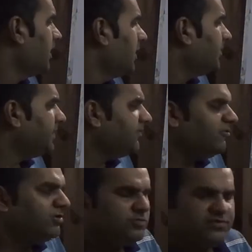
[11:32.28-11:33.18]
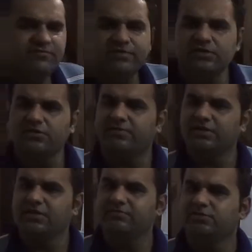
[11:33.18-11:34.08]
But before moving further,
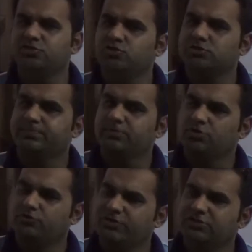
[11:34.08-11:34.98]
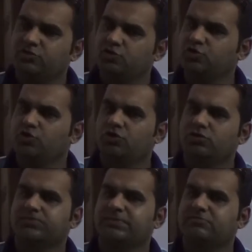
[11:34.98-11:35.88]
one thing which you should know
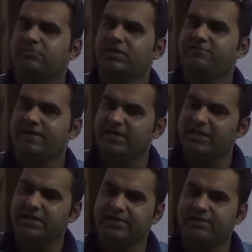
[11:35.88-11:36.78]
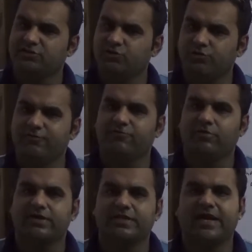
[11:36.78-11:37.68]
specifically very clear and should not
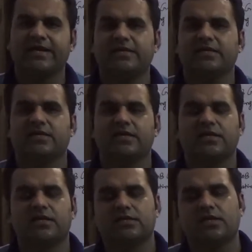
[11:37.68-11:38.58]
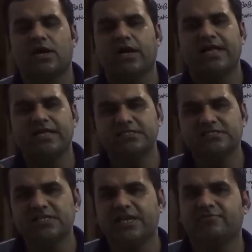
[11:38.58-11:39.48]
forget, that the
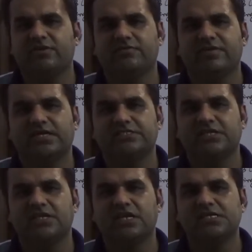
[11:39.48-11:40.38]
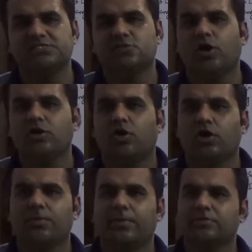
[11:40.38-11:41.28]
energy derivative hedging is not
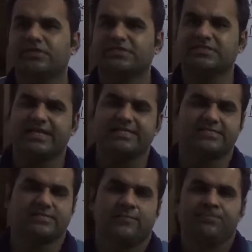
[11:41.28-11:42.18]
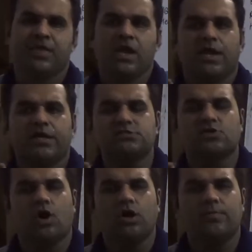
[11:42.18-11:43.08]
all about the skills. It's
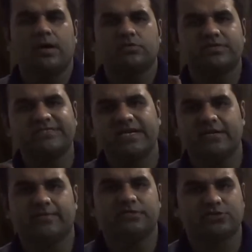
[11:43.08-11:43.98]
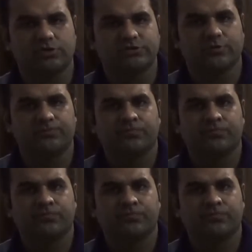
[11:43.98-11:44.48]
all about the sentiments also.